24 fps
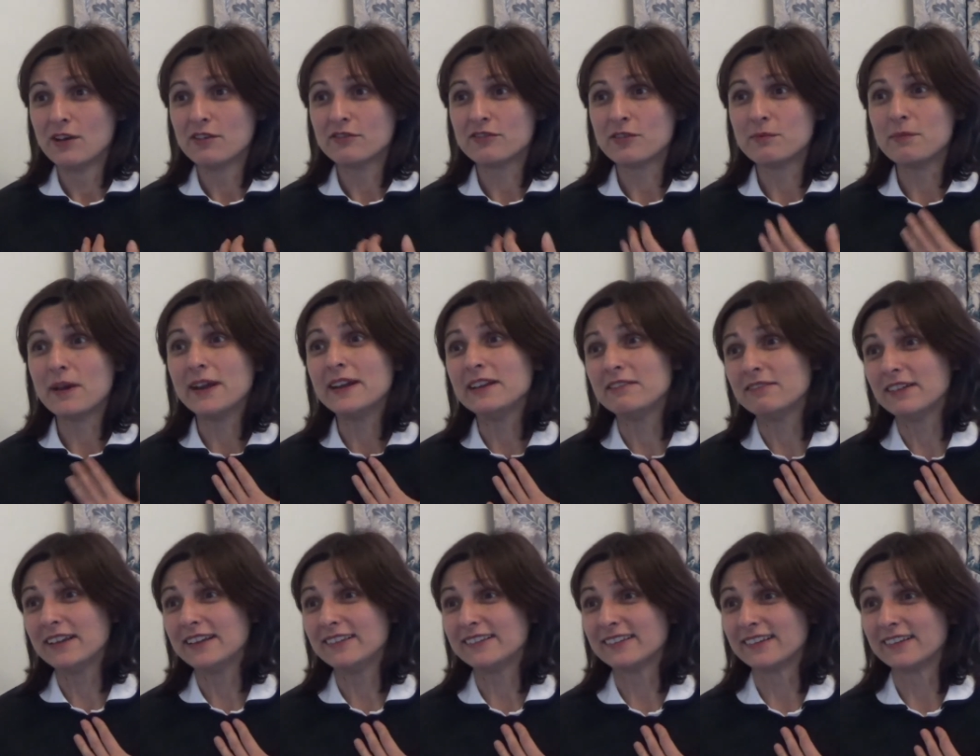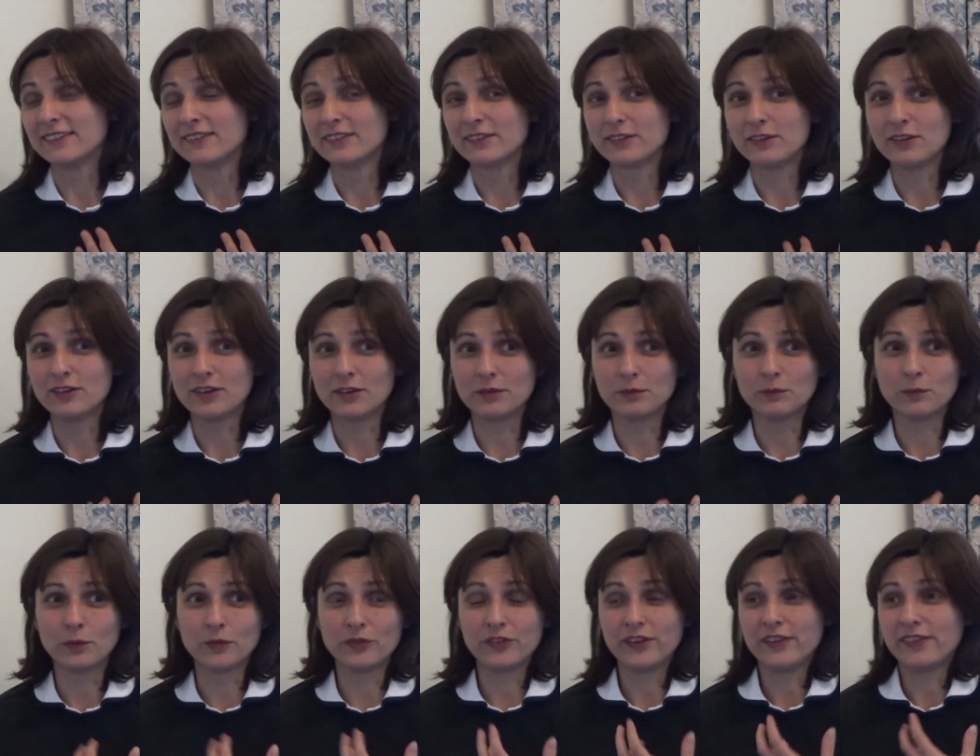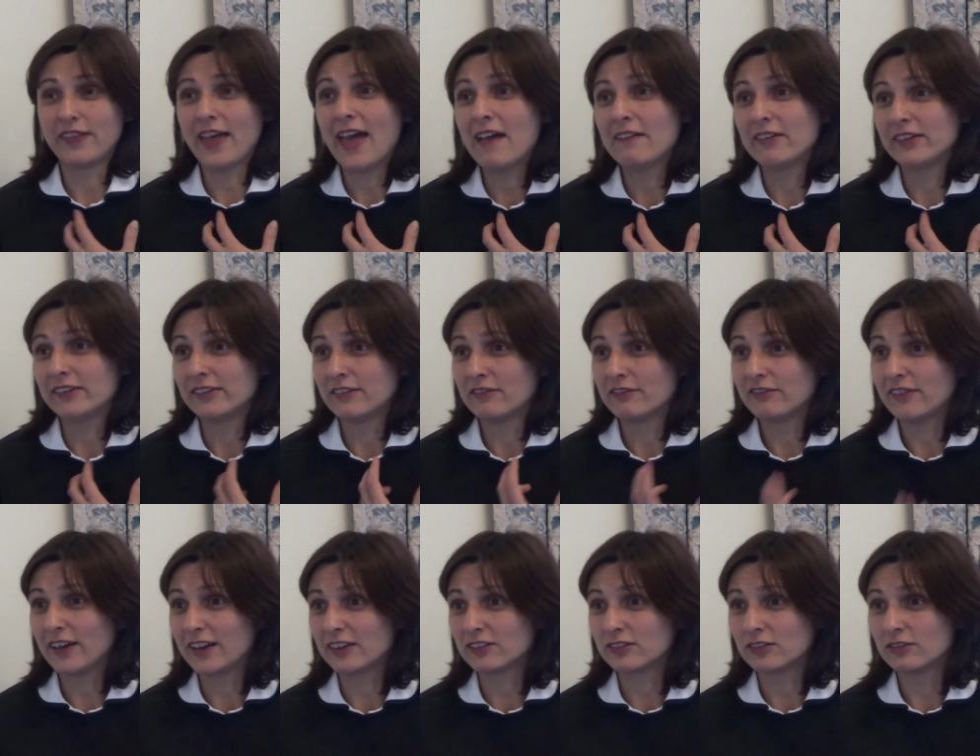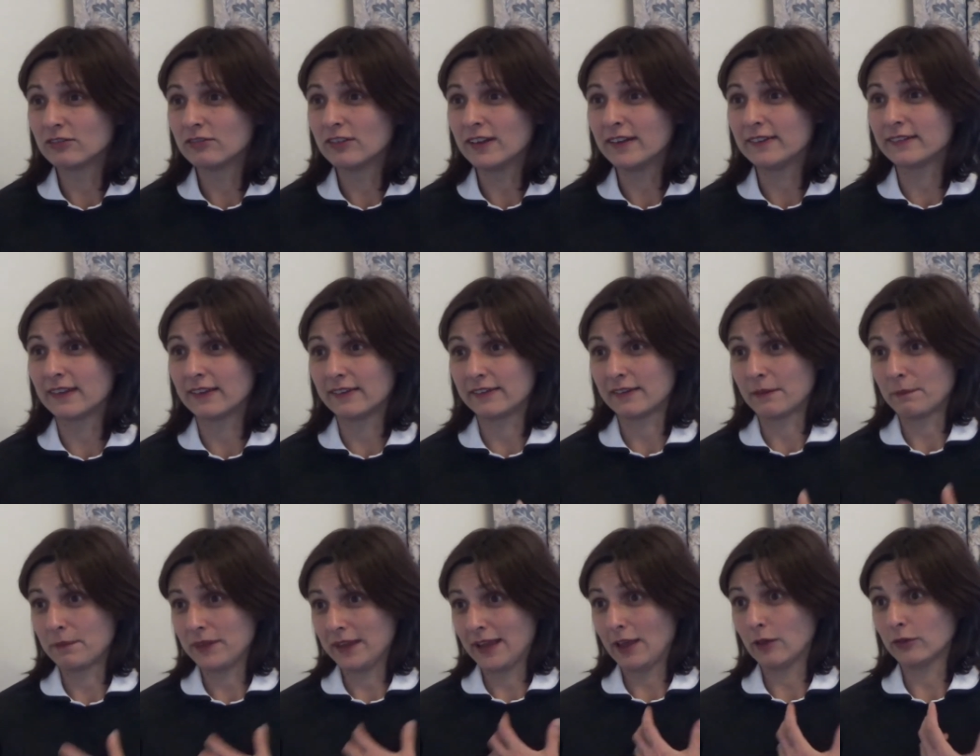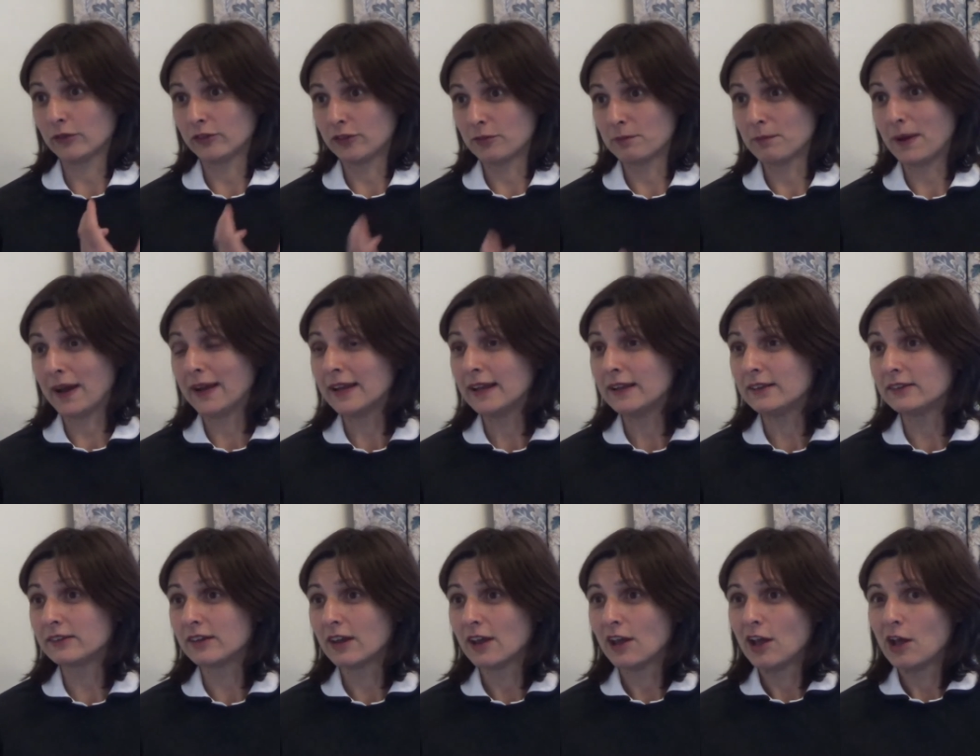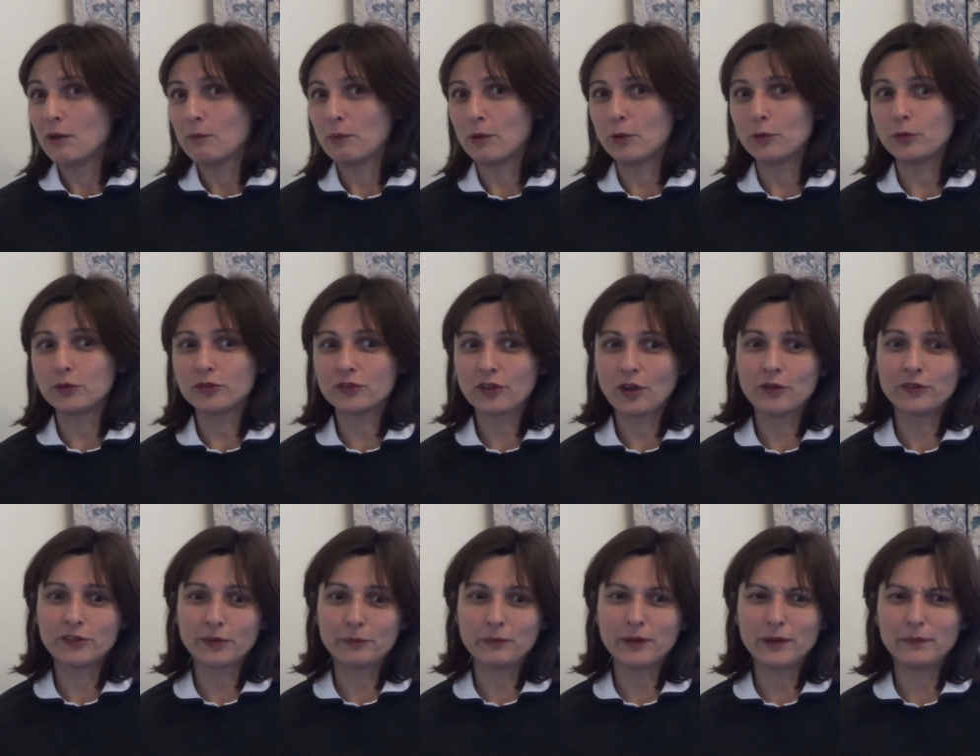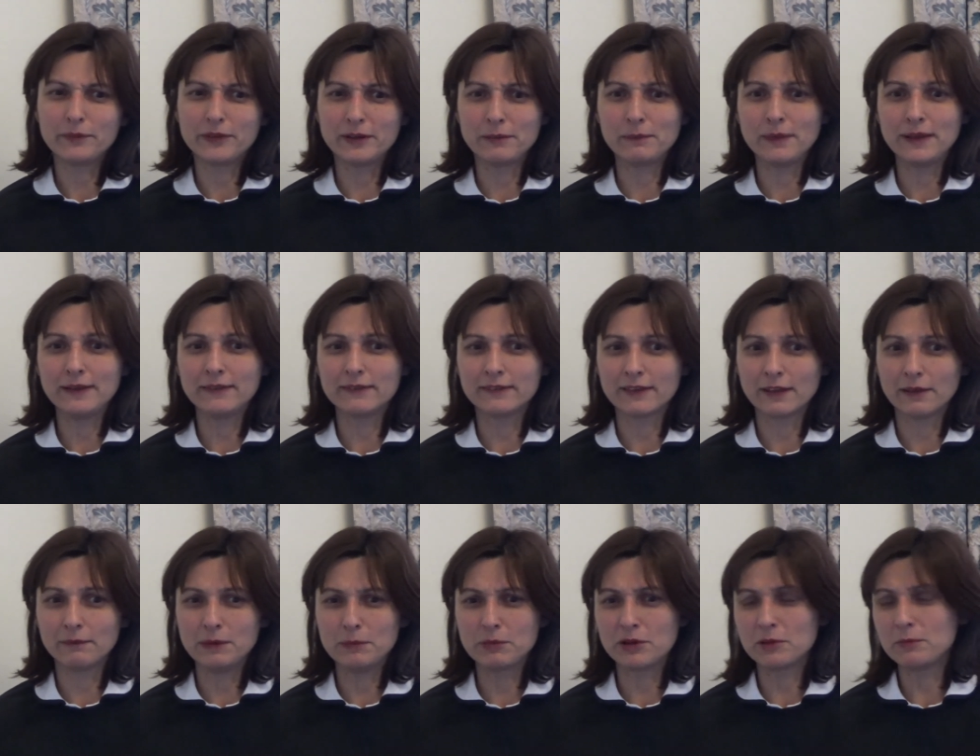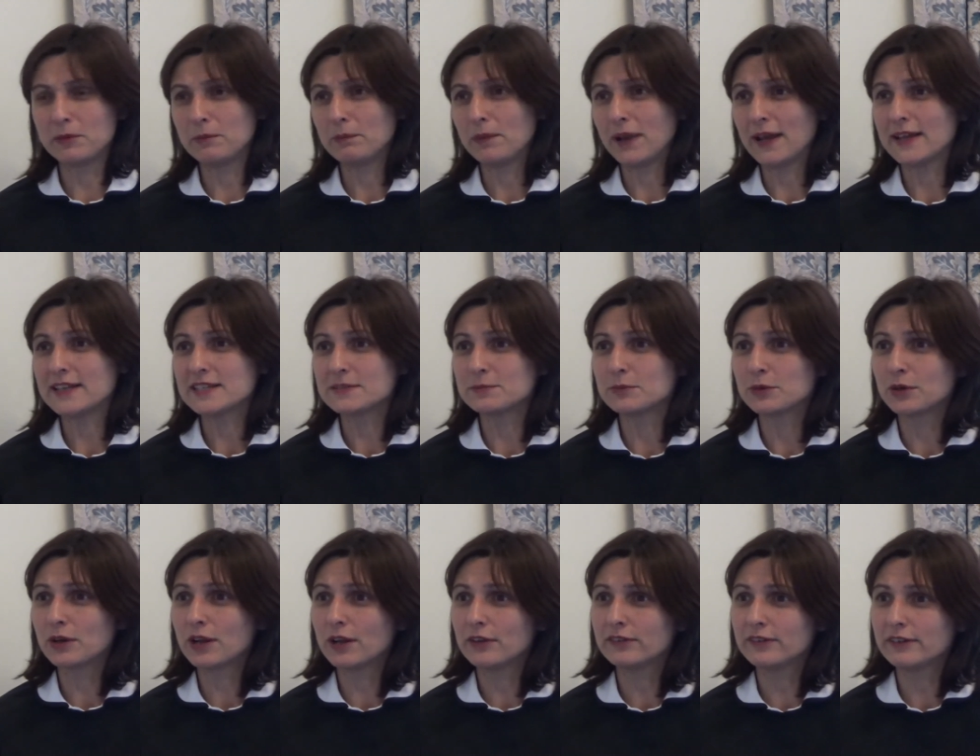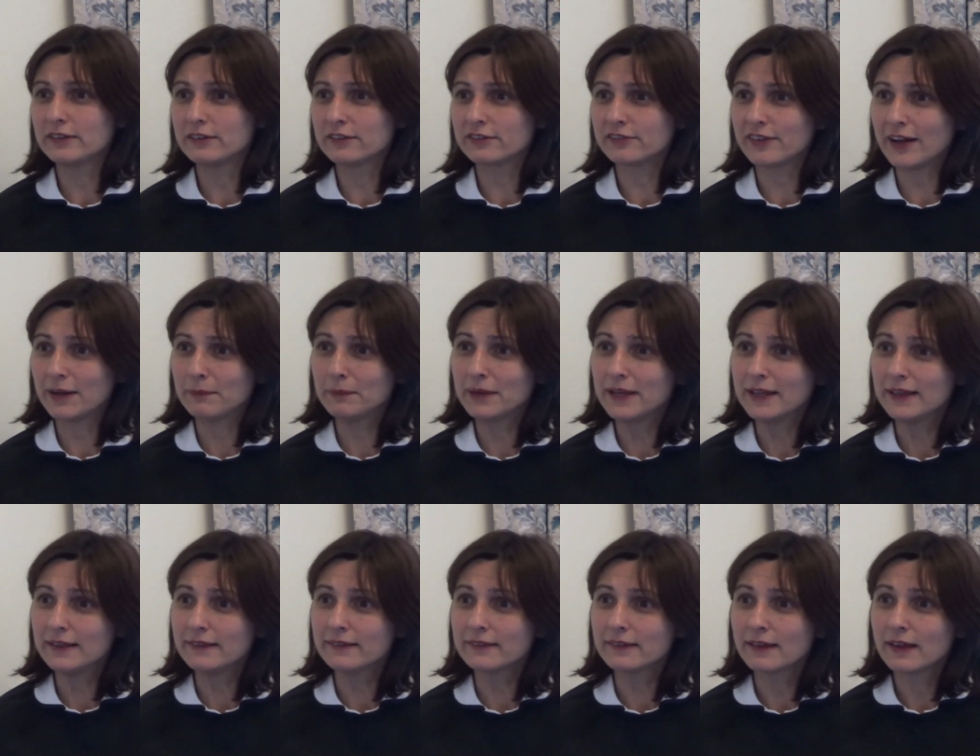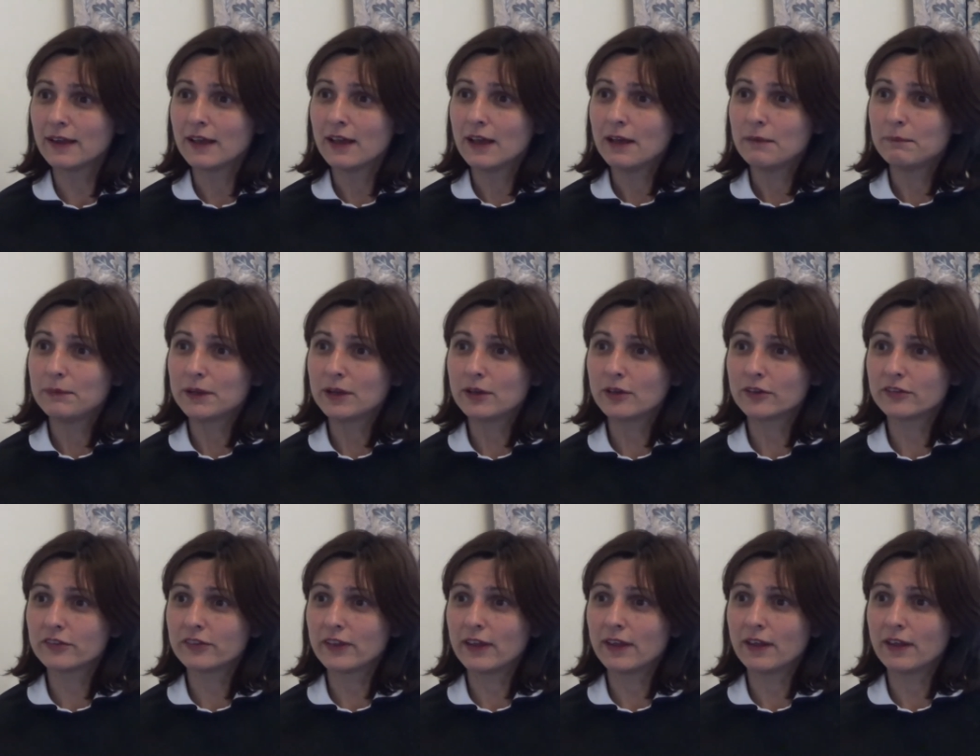For many reasons, you don't want it there as an infection risk, it's something else to manage, but also sometimes it means that people can be placed more closely to families, because